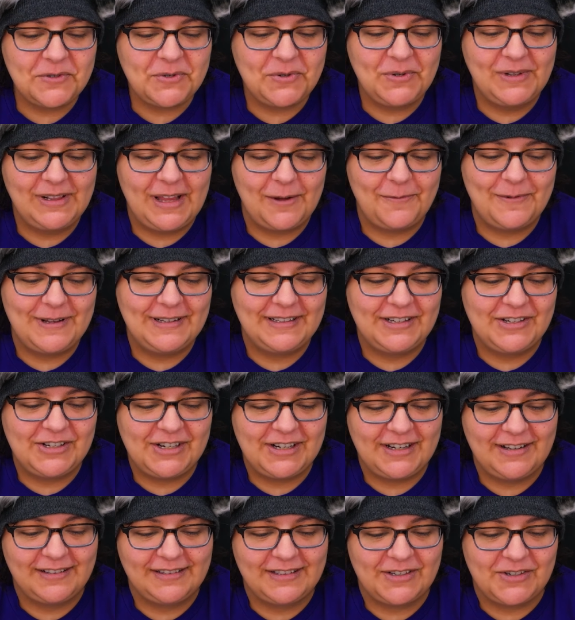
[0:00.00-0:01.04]
school, I went to
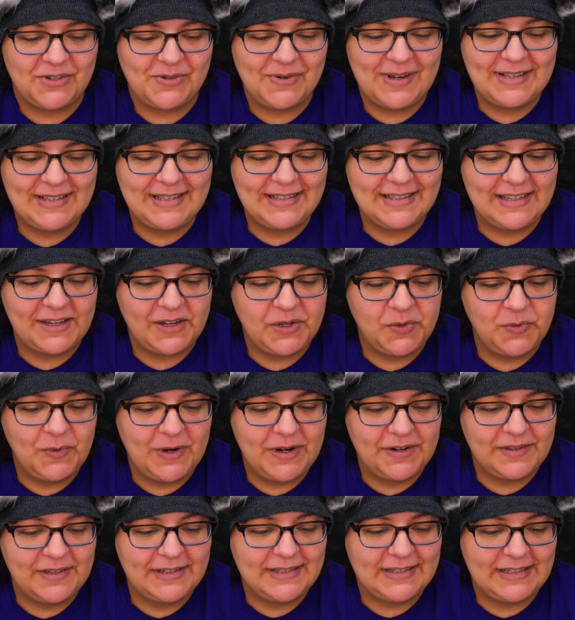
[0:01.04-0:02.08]
check out the dresses I could
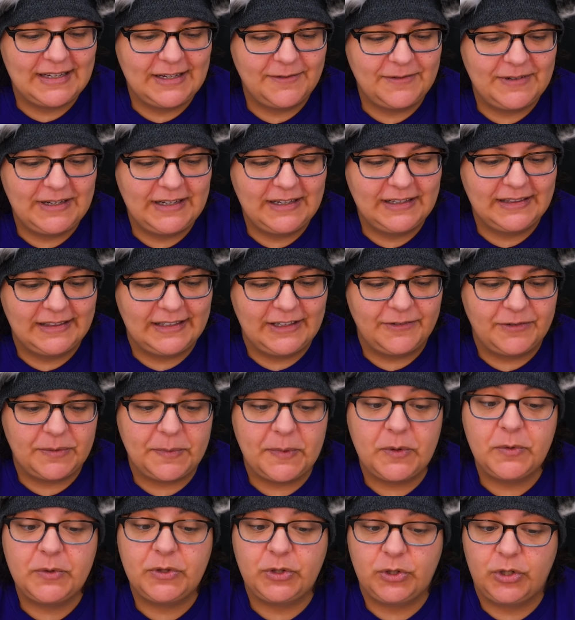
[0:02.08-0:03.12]
wear this evening, leaving
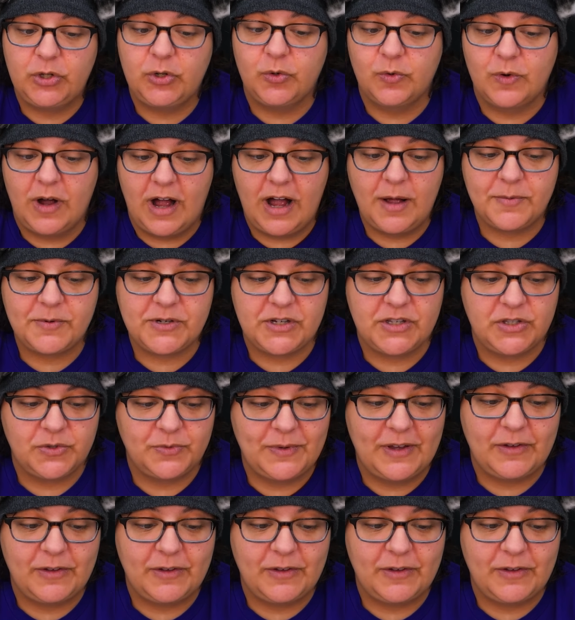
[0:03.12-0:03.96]
me with two options.